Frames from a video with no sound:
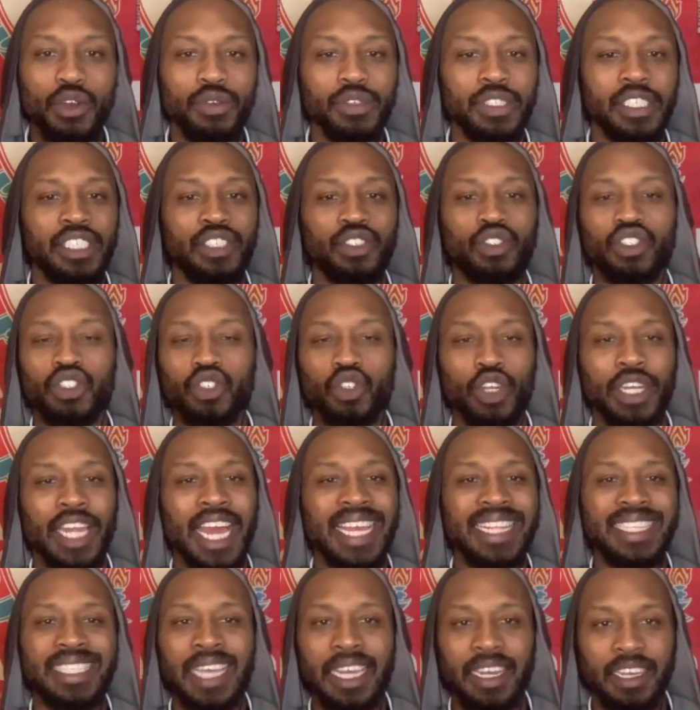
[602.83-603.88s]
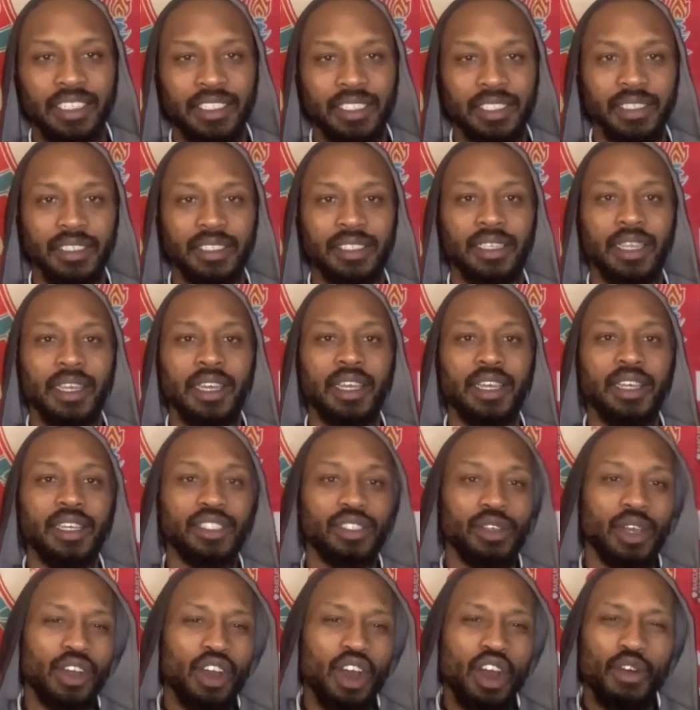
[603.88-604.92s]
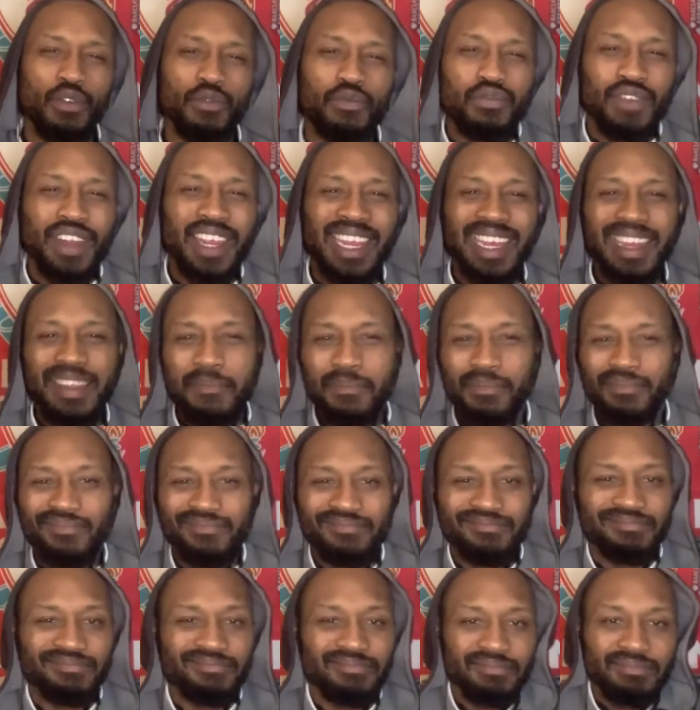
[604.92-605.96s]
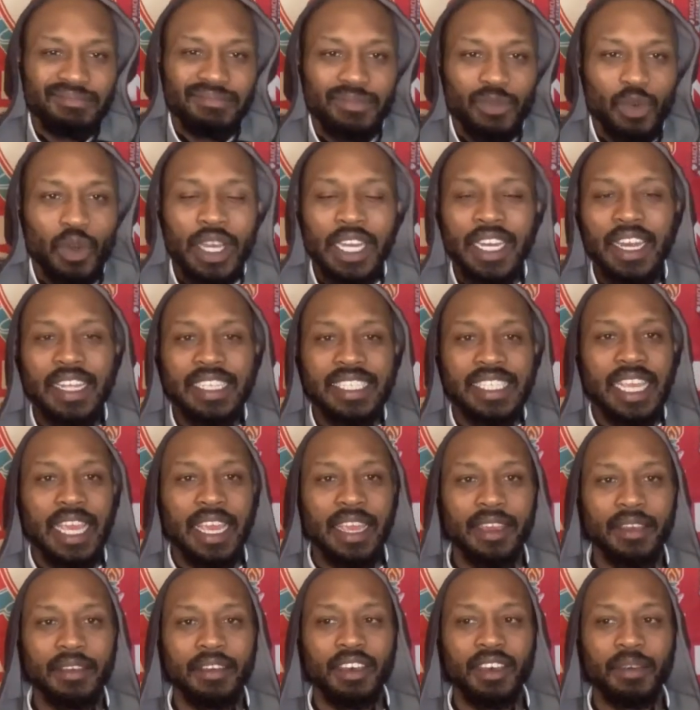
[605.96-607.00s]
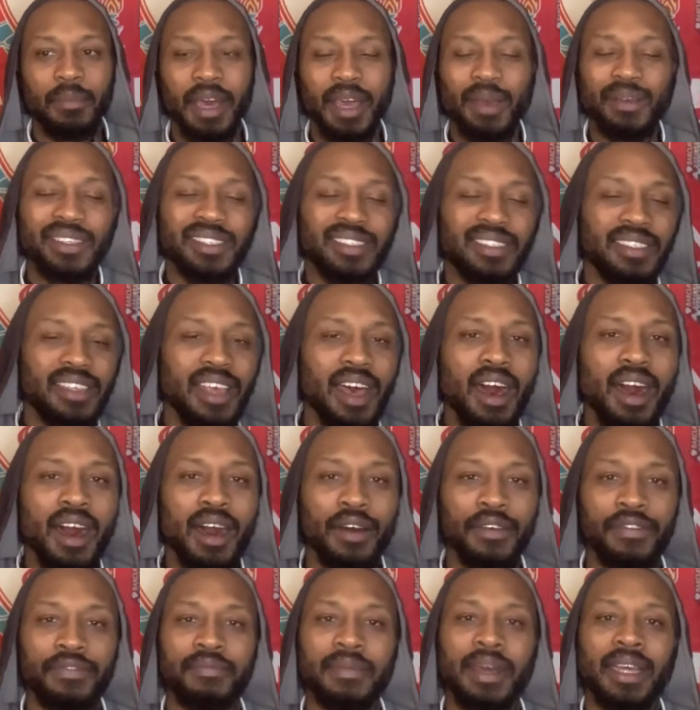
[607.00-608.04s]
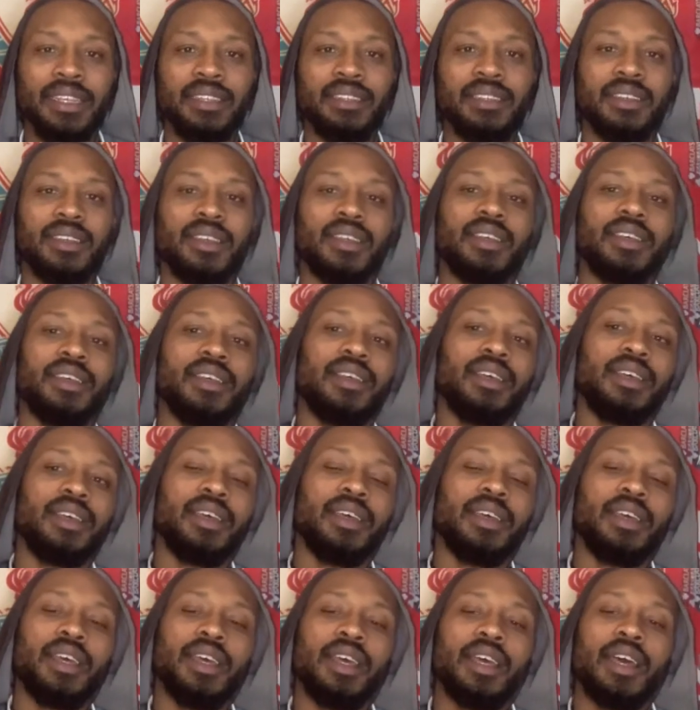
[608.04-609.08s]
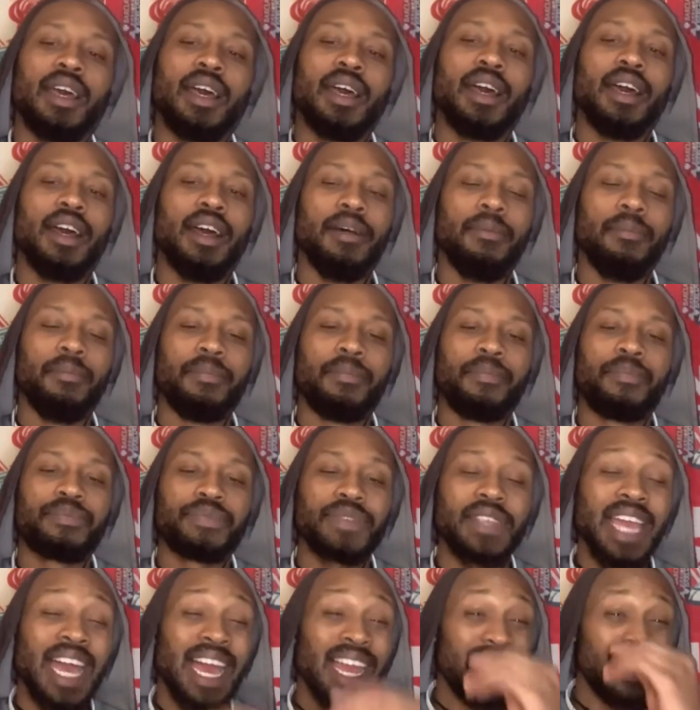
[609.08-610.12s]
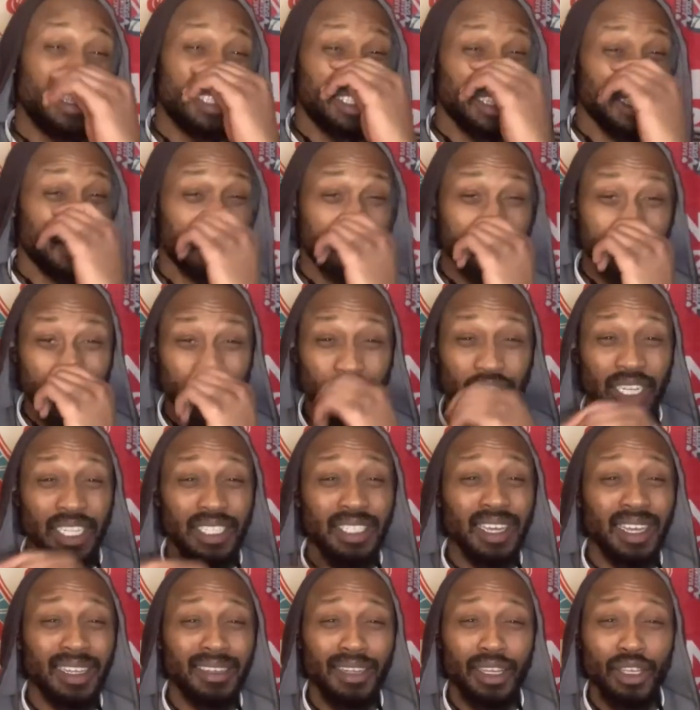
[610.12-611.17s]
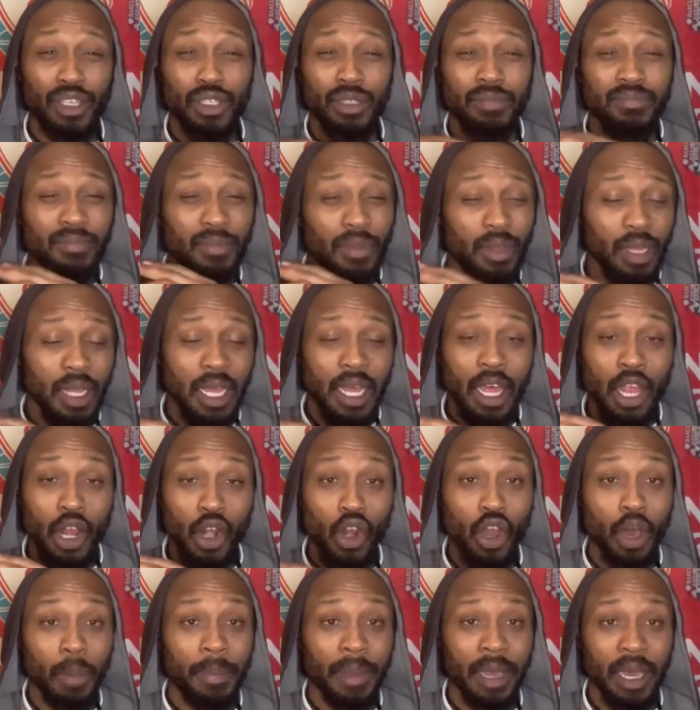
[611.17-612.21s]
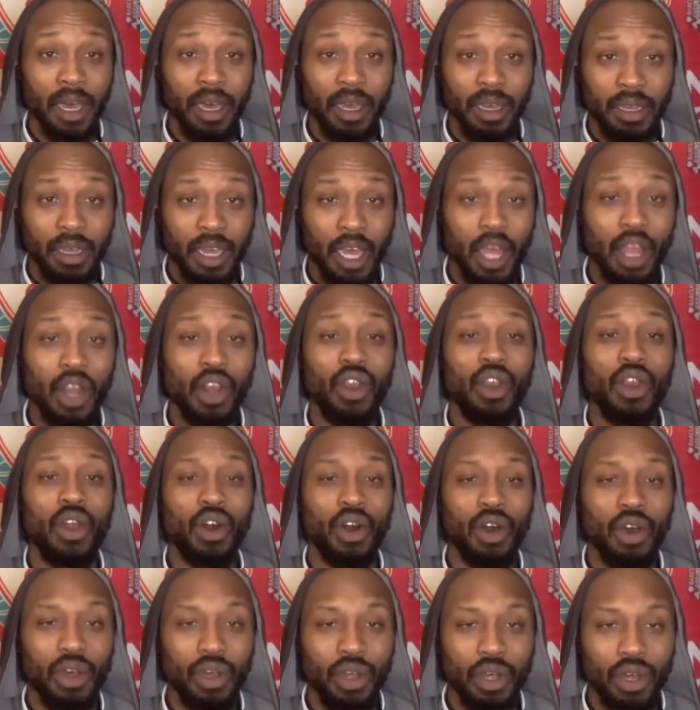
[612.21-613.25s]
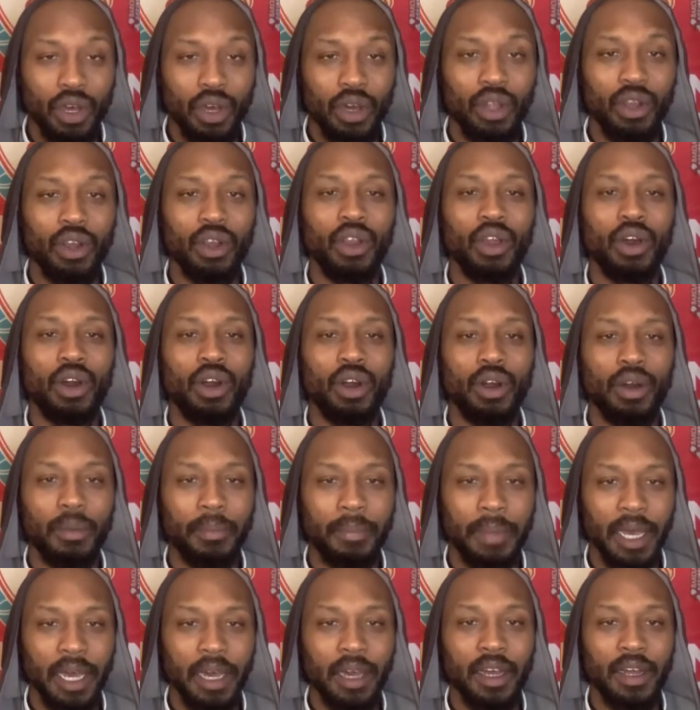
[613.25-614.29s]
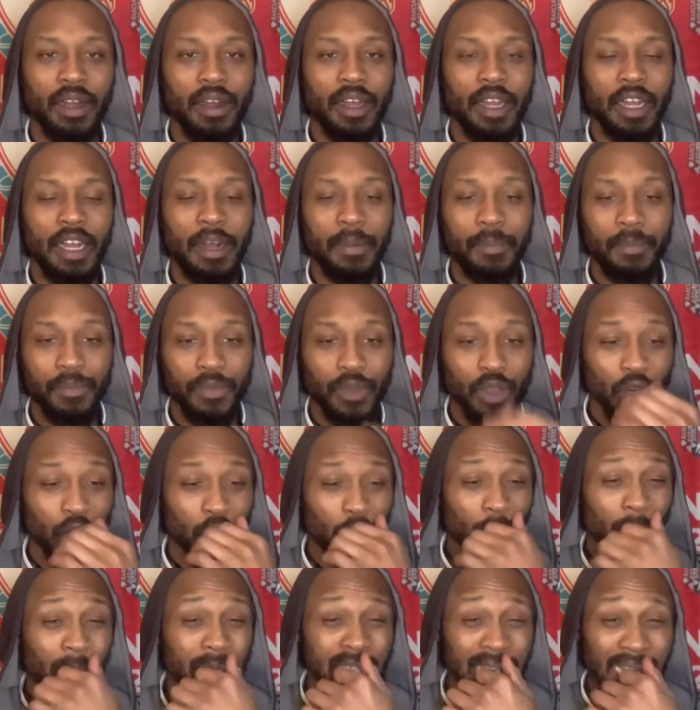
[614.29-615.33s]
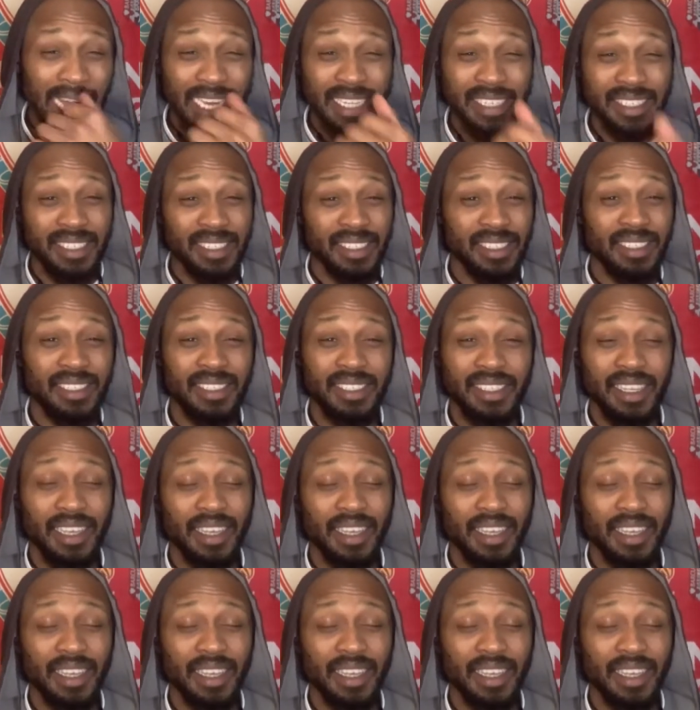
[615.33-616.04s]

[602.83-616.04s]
he's just got that intelligence. So I can't really, what can I say? But it was soft, man. Alisson should have done a lot better. A lot better. Gonna go into Alisson's